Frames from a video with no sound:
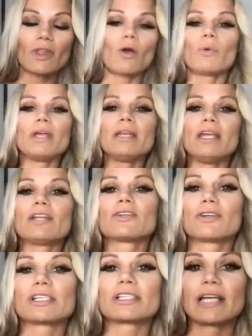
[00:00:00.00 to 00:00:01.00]
we need to
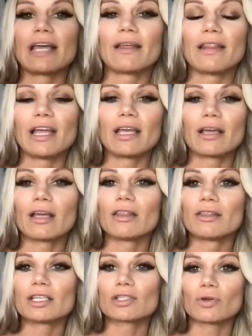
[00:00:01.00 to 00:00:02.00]
understand that like
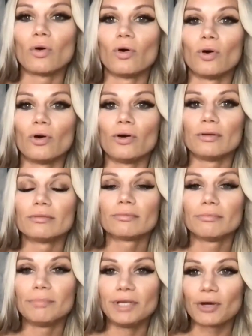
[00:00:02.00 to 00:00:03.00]
this whole
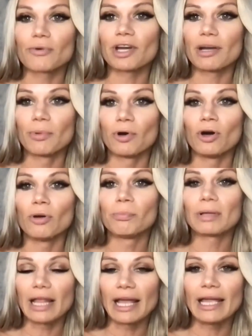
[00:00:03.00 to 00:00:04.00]
be agreeable,
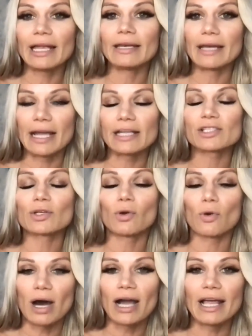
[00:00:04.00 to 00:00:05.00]
polite, nice,
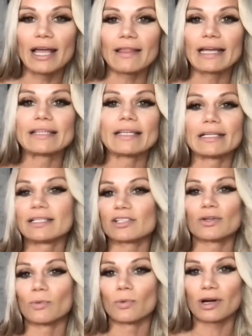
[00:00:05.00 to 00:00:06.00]
quiet, like that
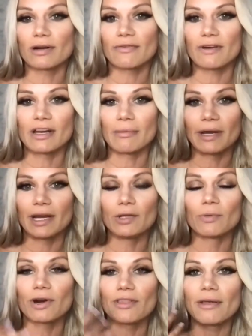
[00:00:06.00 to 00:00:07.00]
doesn't work for anybody.
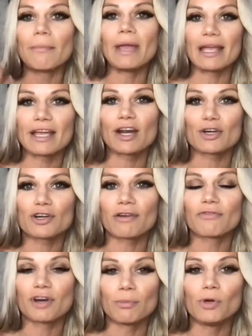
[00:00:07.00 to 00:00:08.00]
You are the main character
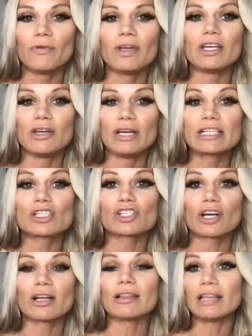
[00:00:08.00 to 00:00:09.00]
of your movie and you need to
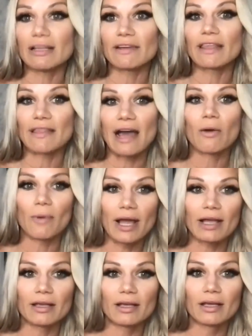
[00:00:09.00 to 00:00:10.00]
start living that
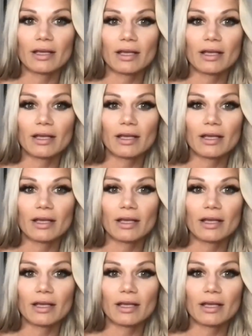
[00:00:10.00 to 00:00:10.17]
way.